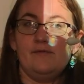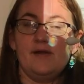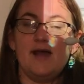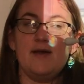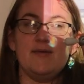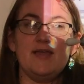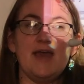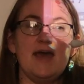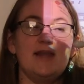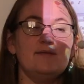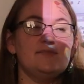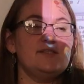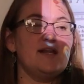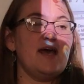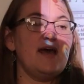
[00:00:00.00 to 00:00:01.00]
How many
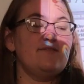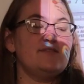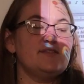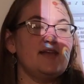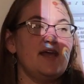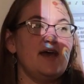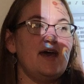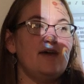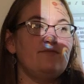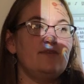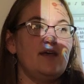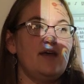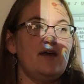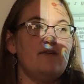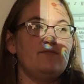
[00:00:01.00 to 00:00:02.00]
atoms did I have to say I have
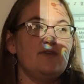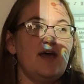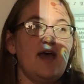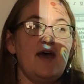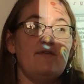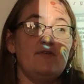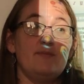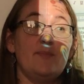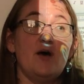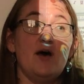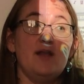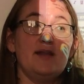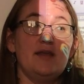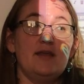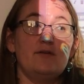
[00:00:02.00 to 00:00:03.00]
to have a
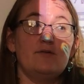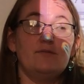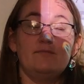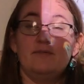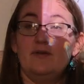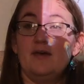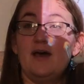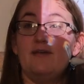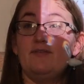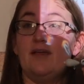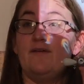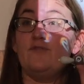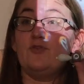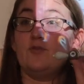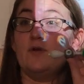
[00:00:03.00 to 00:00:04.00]
bond angle? To
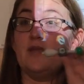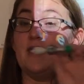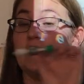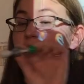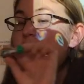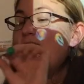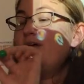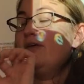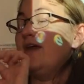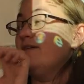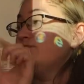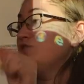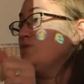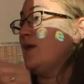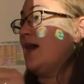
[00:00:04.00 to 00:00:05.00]
have 3. I only have
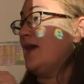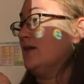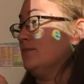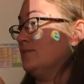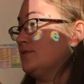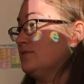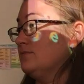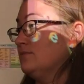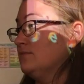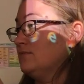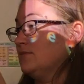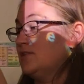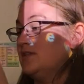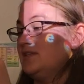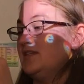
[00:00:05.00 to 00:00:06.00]
2 atoms
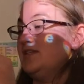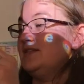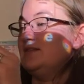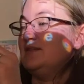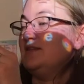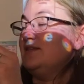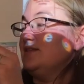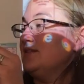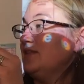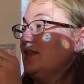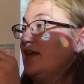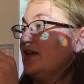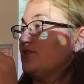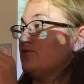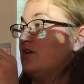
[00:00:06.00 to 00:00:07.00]
because this is
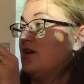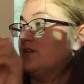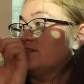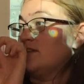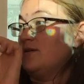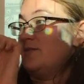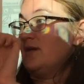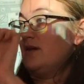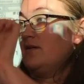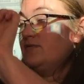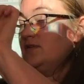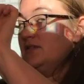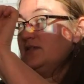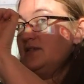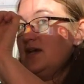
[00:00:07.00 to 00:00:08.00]
electrons coming off to
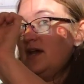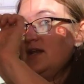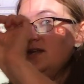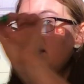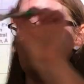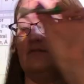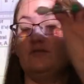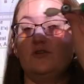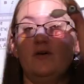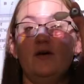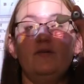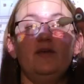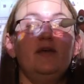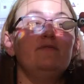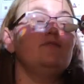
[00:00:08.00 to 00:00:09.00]
the side here. So I
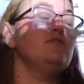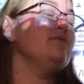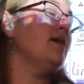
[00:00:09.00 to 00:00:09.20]
only have 2